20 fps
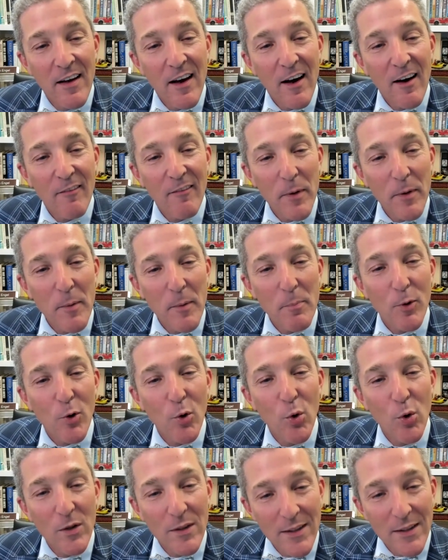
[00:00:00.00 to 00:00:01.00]
of
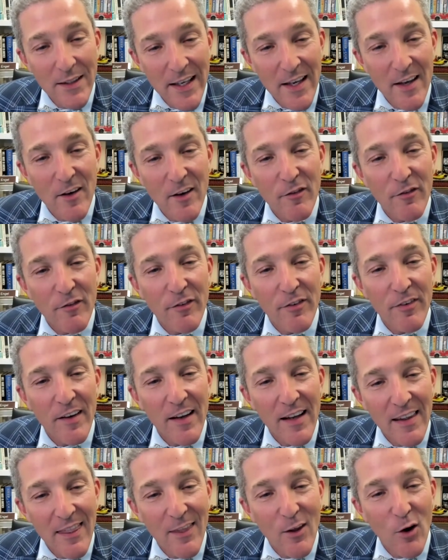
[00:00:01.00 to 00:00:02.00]
people who live
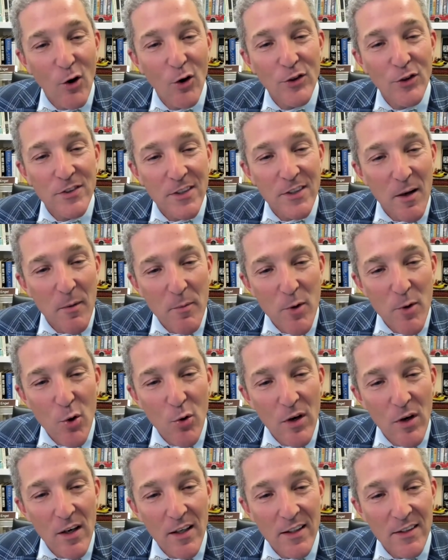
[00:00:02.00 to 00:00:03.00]
in those
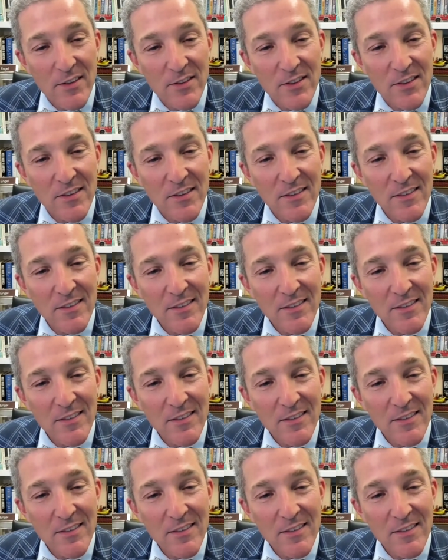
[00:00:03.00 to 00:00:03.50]
communities.